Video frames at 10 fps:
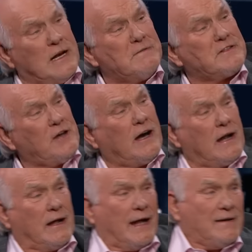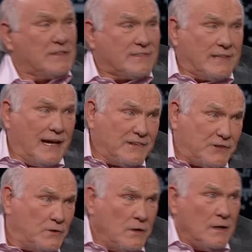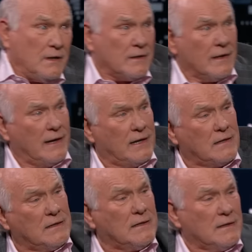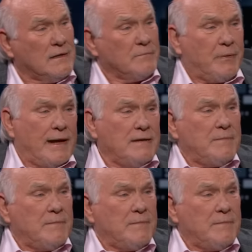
never thought I'd have a statue. That's pretty hey, good, Terry. I Peyton